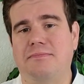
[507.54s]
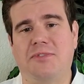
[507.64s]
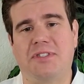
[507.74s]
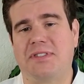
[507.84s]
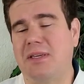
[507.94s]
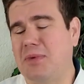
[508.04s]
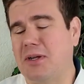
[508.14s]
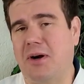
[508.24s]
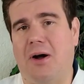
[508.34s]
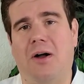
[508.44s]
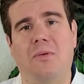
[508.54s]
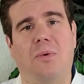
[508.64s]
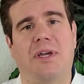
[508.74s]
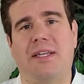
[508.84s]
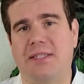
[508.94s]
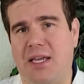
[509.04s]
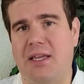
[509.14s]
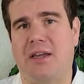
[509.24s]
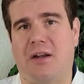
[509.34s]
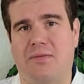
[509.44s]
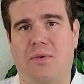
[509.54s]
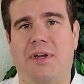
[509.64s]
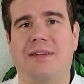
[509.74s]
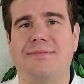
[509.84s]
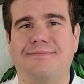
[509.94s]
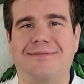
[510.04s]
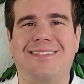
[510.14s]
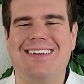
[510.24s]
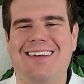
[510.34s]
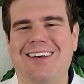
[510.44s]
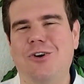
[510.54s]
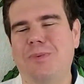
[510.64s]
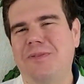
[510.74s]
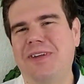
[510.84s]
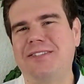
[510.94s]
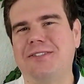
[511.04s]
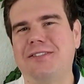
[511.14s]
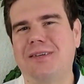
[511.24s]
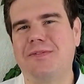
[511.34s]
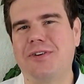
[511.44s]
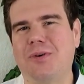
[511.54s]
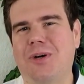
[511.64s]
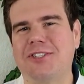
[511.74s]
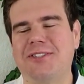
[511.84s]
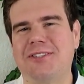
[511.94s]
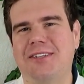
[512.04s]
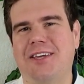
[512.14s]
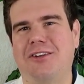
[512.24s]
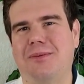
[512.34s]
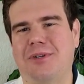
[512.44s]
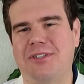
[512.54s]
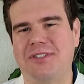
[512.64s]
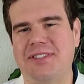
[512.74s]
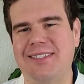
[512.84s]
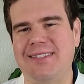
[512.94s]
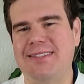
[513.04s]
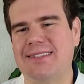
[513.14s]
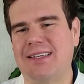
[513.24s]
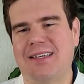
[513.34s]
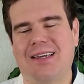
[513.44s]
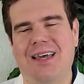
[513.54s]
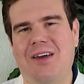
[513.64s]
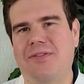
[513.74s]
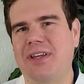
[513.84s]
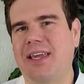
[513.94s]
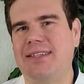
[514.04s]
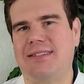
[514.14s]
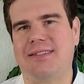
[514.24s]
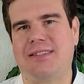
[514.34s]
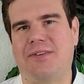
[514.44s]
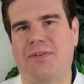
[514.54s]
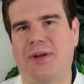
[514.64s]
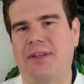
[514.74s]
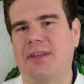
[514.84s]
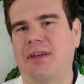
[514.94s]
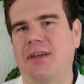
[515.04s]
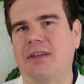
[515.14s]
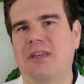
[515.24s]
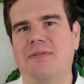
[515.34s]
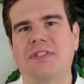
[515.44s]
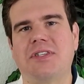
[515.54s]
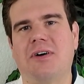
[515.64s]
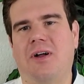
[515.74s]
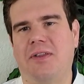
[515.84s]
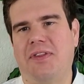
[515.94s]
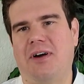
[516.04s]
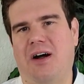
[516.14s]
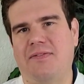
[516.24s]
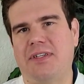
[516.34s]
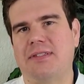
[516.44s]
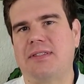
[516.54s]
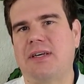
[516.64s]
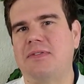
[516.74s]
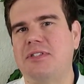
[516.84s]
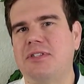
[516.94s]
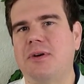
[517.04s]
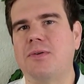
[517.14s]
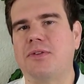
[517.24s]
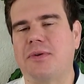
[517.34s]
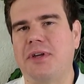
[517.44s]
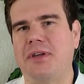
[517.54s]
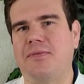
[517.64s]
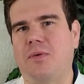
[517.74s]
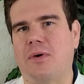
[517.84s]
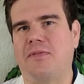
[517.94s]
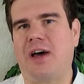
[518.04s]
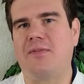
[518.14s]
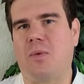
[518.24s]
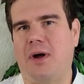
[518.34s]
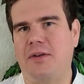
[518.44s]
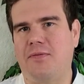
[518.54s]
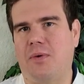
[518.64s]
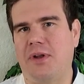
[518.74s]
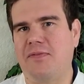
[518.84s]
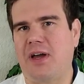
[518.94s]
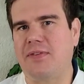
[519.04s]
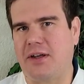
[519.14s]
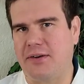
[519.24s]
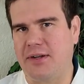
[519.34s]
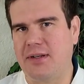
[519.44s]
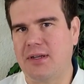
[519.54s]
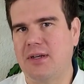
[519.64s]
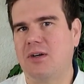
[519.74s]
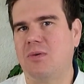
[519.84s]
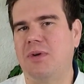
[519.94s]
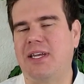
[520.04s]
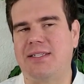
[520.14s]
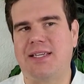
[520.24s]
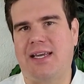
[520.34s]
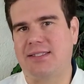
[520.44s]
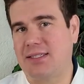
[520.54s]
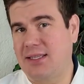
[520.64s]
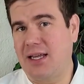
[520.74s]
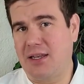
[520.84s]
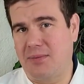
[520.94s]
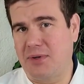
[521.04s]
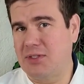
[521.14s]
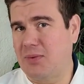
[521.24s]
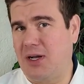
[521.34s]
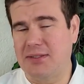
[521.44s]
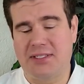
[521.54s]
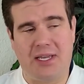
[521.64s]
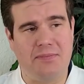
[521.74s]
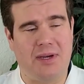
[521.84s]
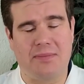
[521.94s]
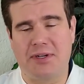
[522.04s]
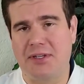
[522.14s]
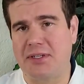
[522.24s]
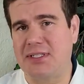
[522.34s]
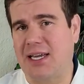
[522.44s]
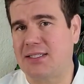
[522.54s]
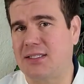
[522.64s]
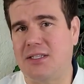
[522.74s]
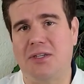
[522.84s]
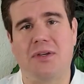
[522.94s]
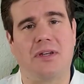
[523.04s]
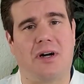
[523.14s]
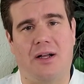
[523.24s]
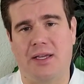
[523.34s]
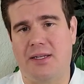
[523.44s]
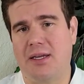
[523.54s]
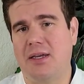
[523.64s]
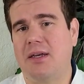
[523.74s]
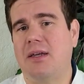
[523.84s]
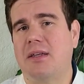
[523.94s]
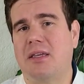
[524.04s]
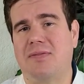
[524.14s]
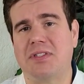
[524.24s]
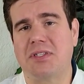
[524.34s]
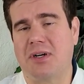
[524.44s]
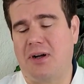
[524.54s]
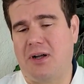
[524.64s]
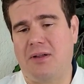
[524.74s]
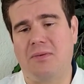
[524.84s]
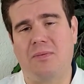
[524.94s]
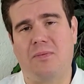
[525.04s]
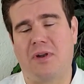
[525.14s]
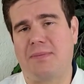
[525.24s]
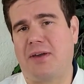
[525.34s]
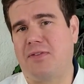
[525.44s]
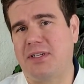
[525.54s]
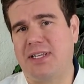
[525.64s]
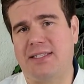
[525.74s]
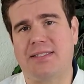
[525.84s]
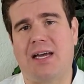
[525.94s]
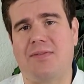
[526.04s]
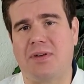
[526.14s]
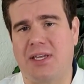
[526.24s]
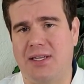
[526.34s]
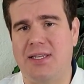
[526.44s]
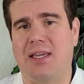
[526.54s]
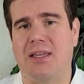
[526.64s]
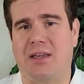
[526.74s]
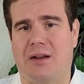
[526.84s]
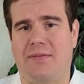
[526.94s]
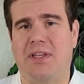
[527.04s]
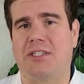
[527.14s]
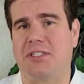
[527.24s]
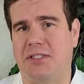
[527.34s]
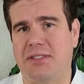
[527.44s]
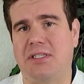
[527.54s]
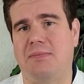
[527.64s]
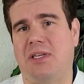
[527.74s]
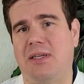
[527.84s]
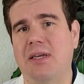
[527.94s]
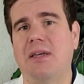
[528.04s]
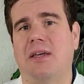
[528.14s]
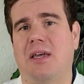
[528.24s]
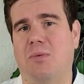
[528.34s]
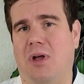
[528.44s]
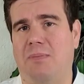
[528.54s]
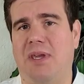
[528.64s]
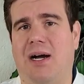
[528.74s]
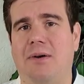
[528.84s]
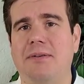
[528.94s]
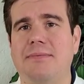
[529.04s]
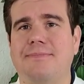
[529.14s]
just give me a call. We'll get it taken care of for you. I hope I've answered some of your questions on dental emergencies. Every case is different. Give us a call at the office, 703-451-4500. We get texts at that number as well. Same number. You can text it. You can call it. Give us a call. One of my front desk staff will get you taken care of and get you in to see me, and we'll help you out.